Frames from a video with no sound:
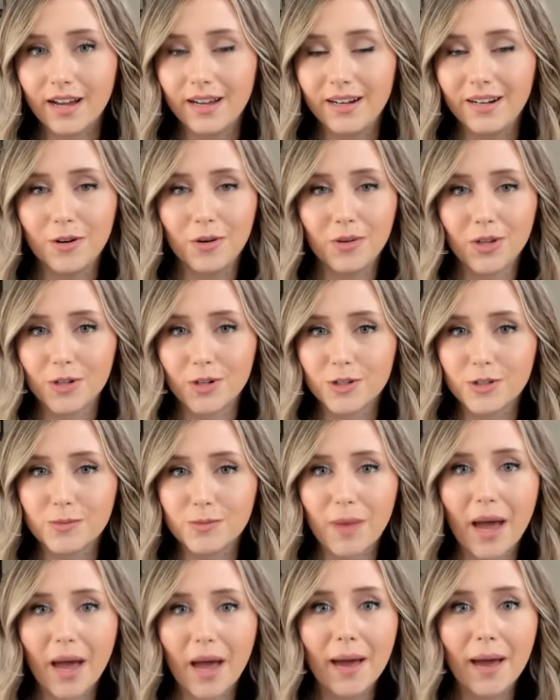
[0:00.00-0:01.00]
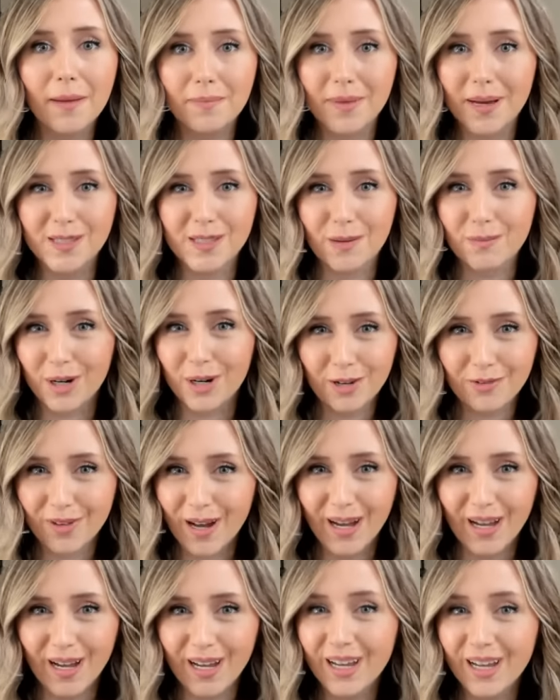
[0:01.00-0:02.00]
I know there's pet beds on
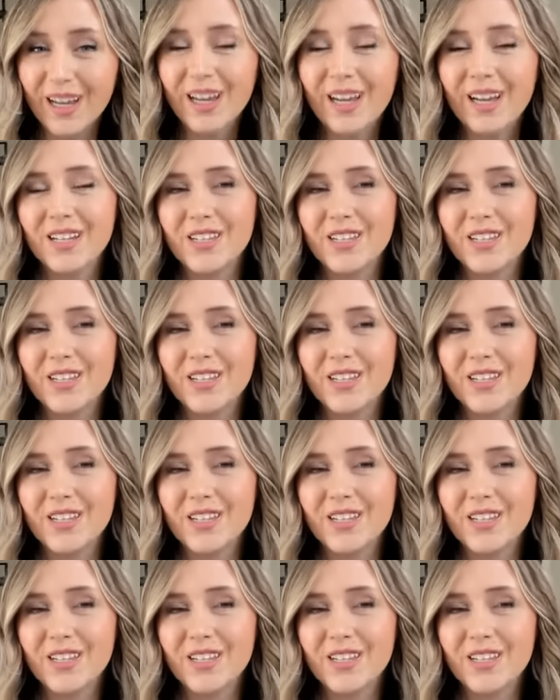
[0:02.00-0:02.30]
Printify.